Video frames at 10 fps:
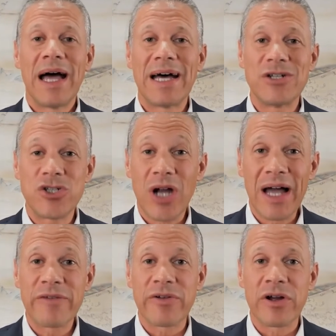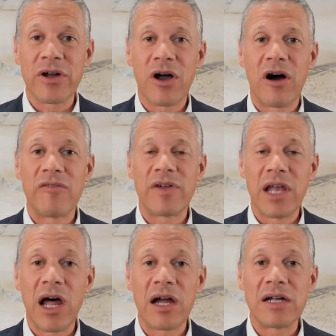a driver of
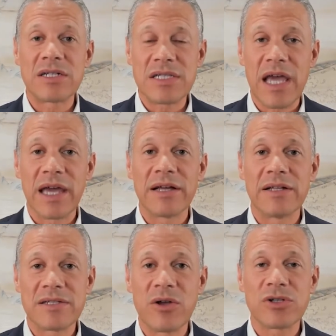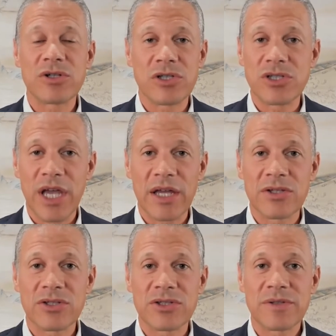large-scale social
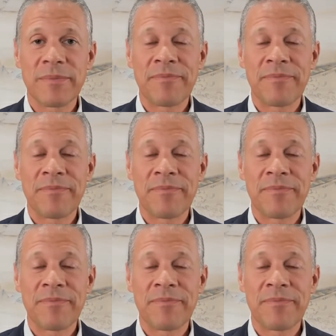change.